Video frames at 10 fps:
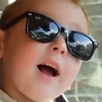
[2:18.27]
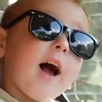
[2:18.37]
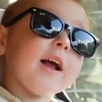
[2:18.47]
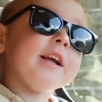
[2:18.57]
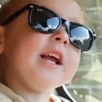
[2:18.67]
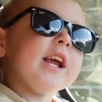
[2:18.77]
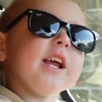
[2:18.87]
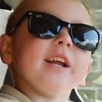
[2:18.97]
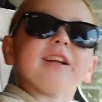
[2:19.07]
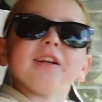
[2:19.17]
I
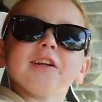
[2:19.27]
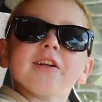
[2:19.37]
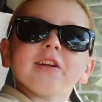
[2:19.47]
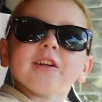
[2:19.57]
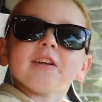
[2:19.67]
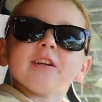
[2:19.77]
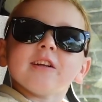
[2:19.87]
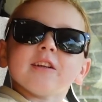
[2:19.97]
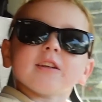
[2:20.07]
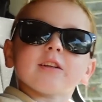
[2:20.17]
think
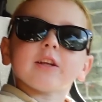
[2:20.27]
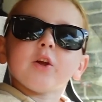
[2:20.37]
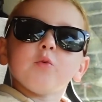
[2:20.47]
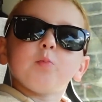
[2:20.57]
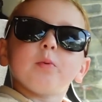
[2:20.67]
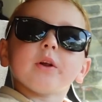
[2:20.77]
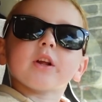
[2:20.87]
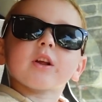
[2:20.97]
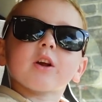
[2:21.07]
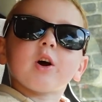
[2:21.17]
no, but
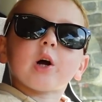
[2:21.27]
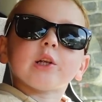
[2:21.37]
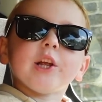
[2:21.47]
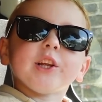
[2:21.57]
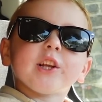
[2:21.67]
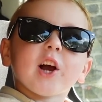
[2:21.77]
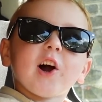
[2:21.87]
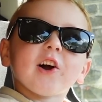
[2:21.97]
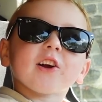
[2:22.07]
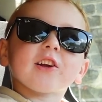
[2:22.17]
now I
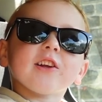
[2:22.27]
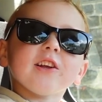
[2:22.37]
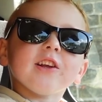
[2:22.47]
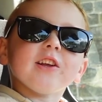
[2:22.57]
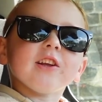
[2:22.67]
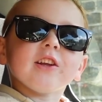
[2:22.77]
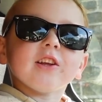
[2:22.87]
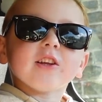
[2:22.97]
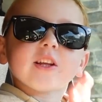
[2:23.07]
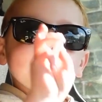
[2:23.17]
got
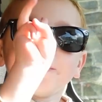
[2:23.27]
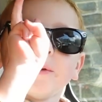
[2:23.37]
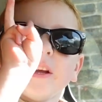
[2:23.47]
they will